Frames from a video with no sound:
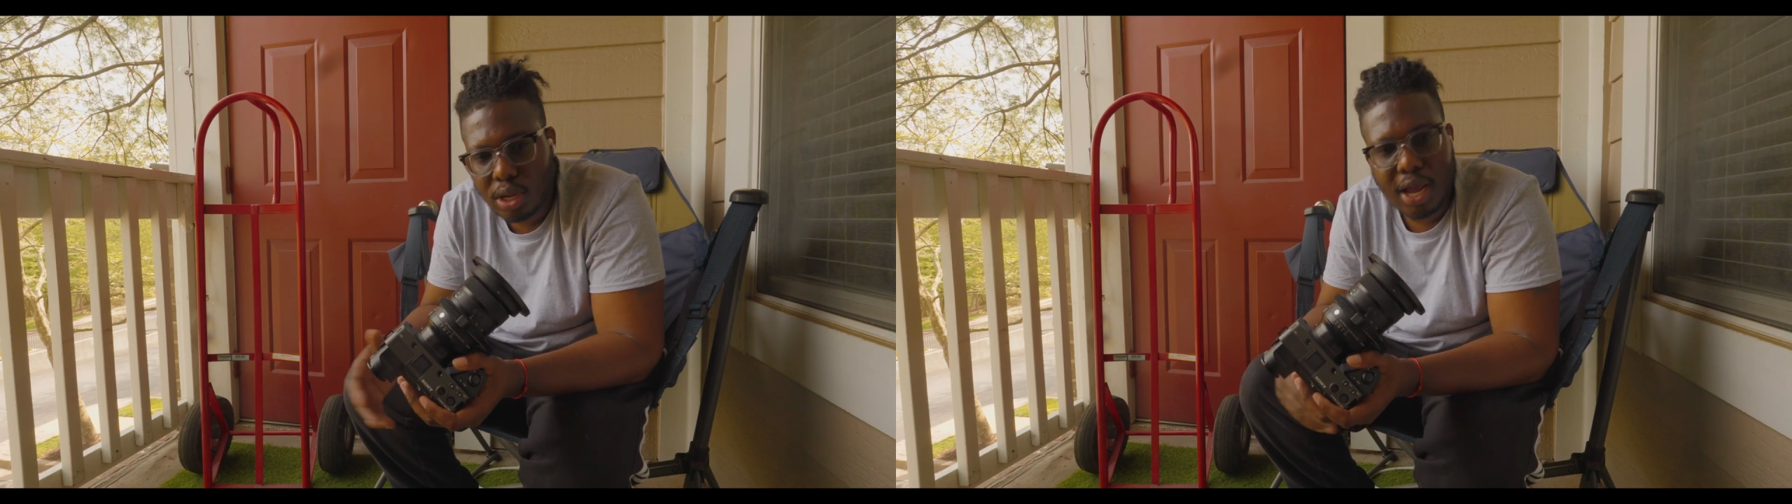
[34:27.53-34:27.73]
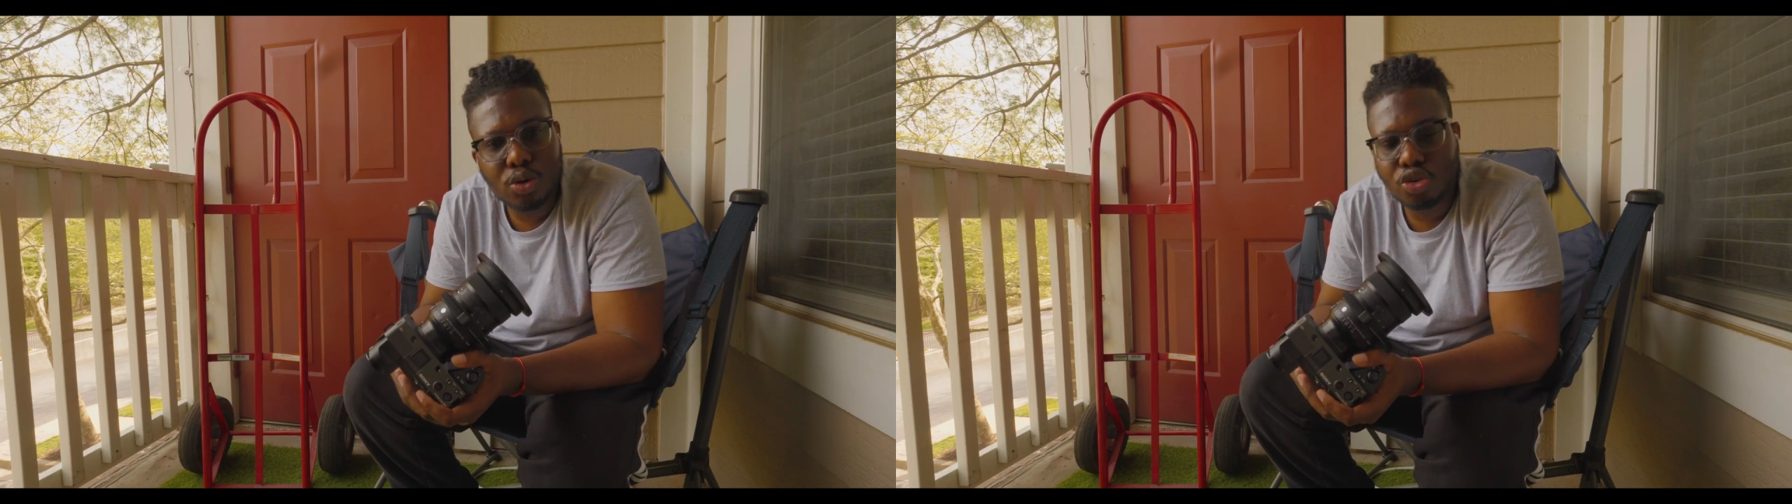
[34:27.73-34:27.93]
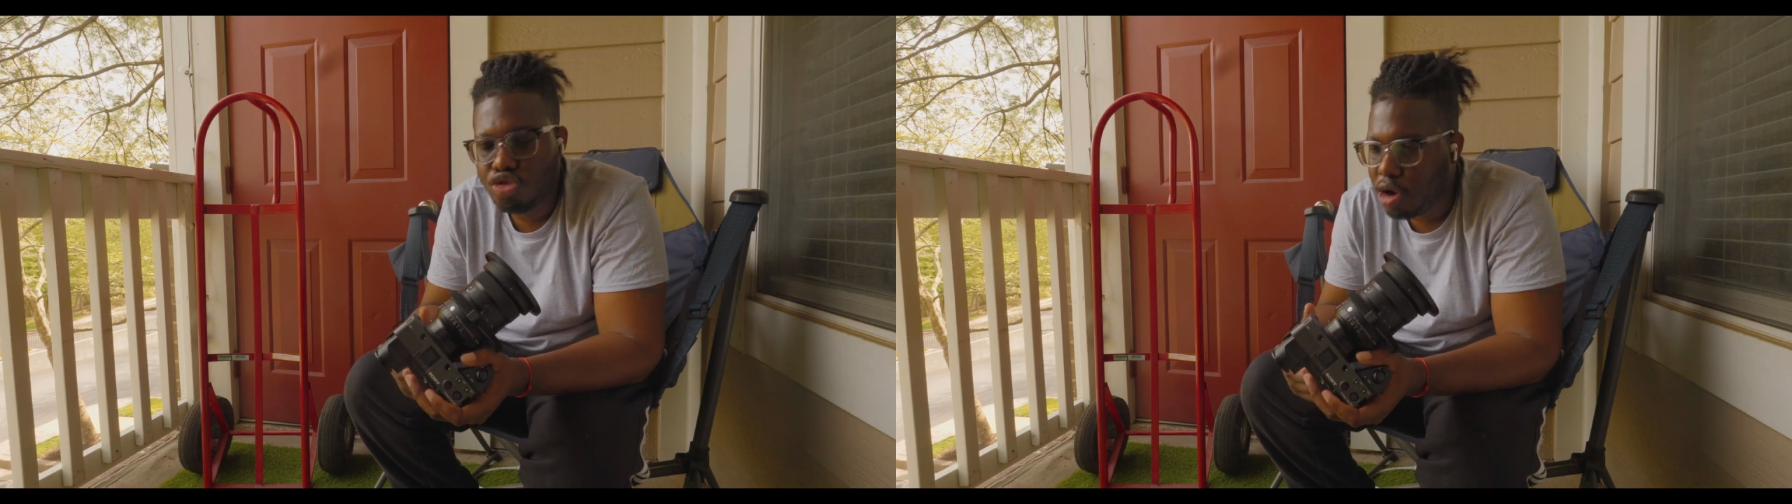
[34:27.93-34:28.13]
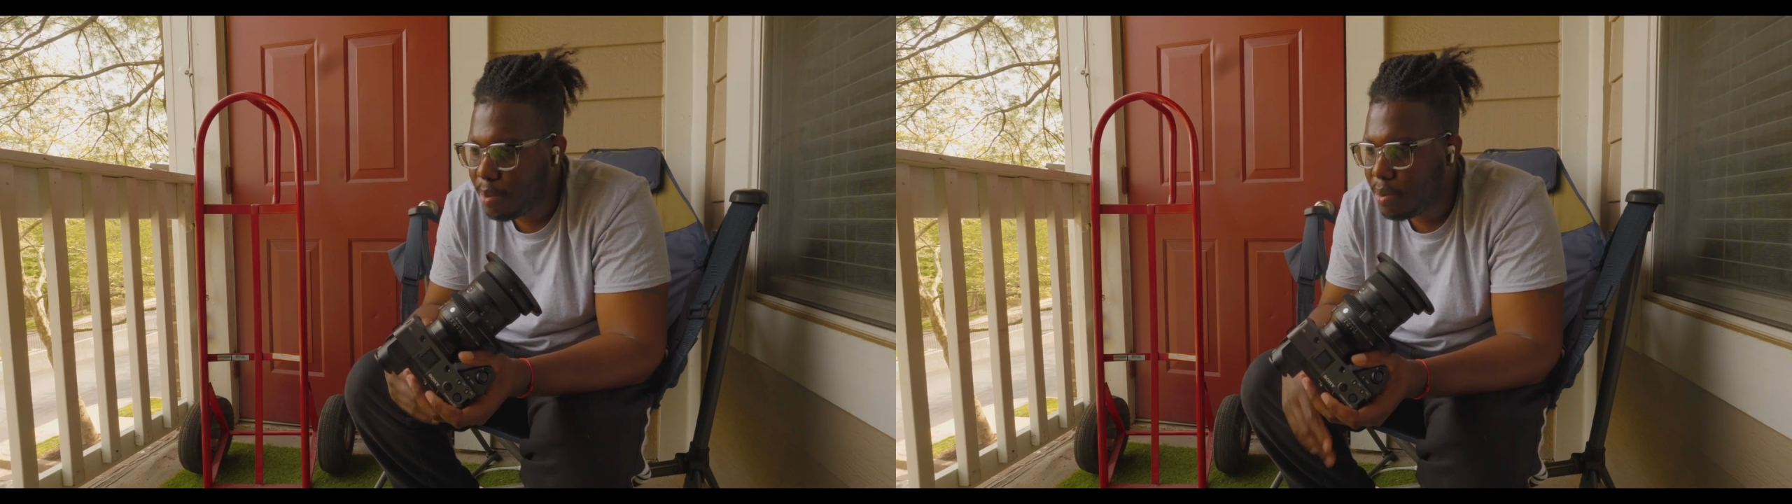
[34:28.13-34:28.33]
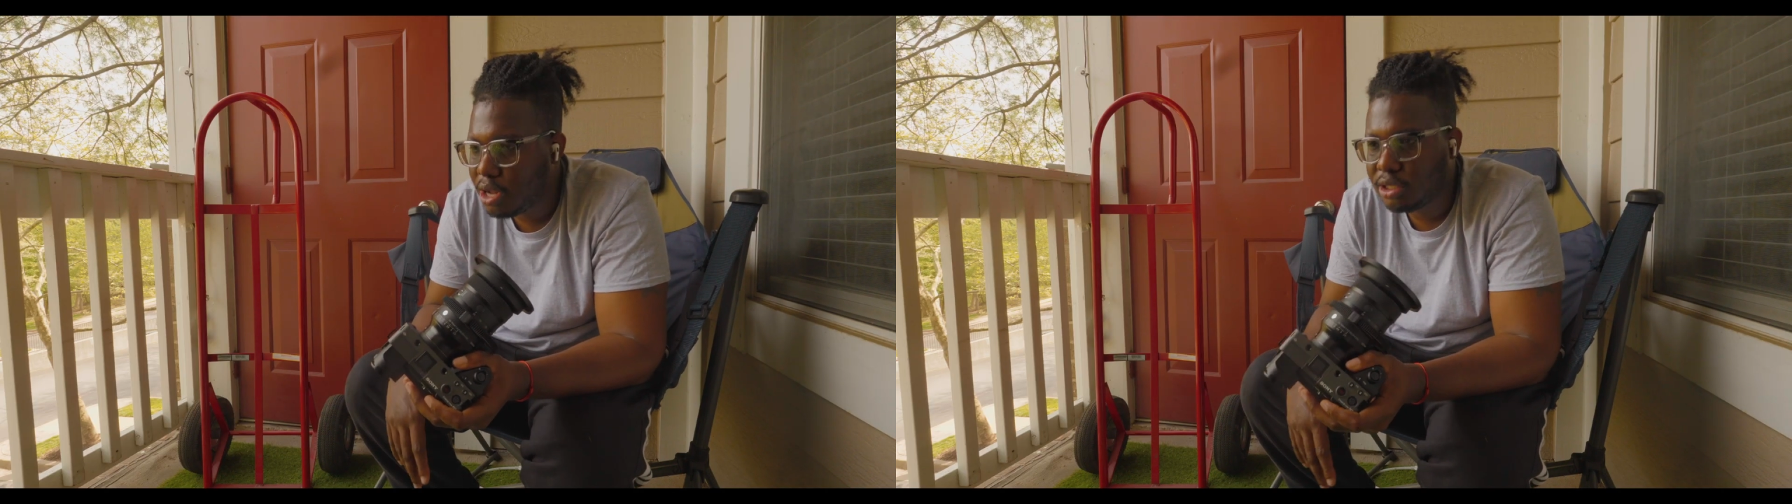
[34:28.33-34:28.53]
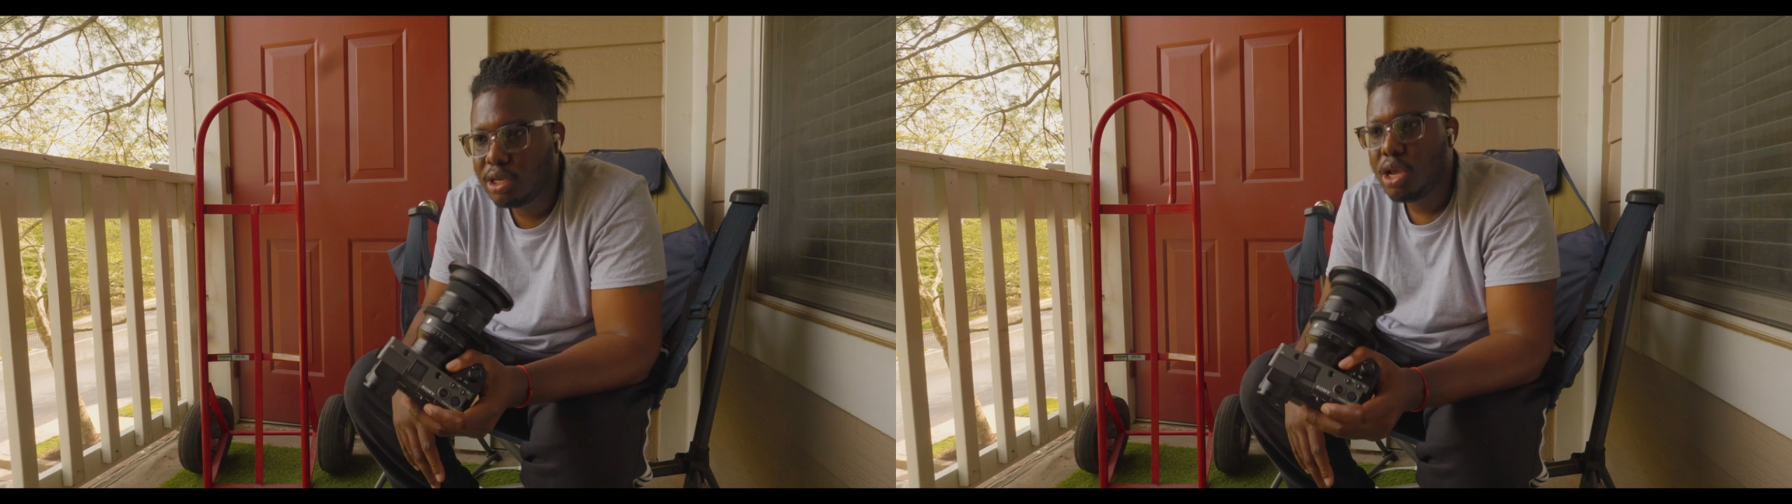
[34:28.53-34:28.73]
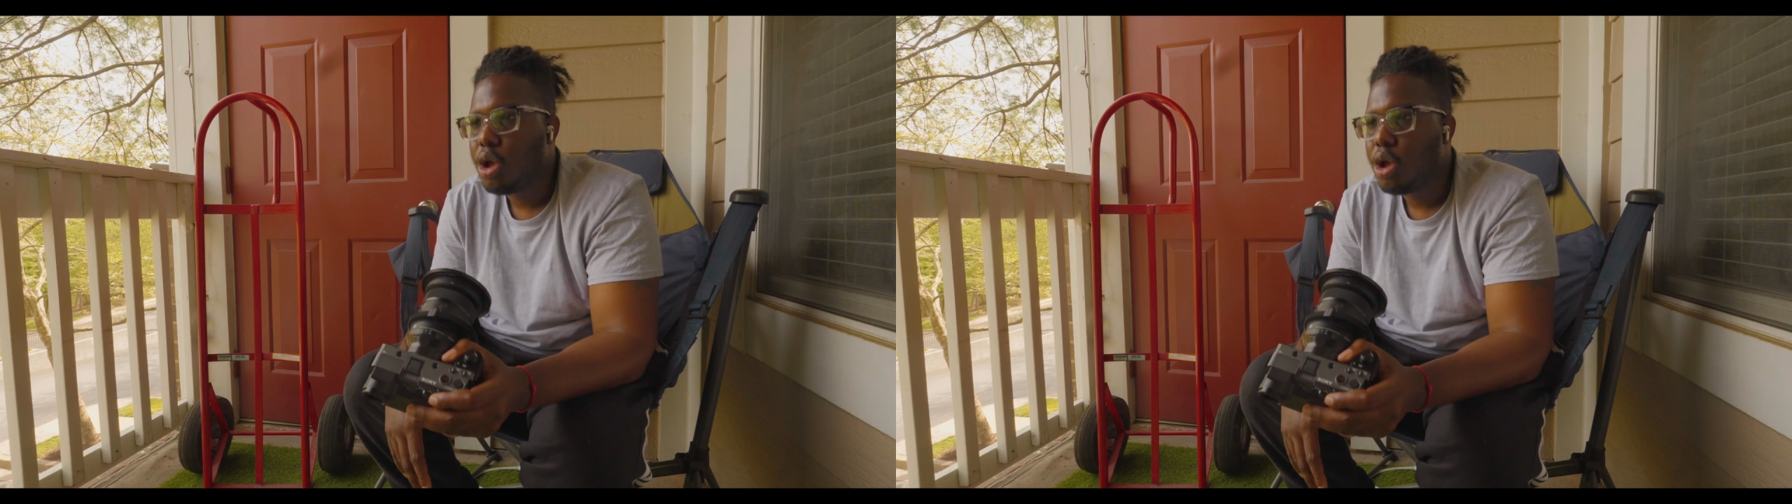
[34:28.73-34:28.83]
I use tripods,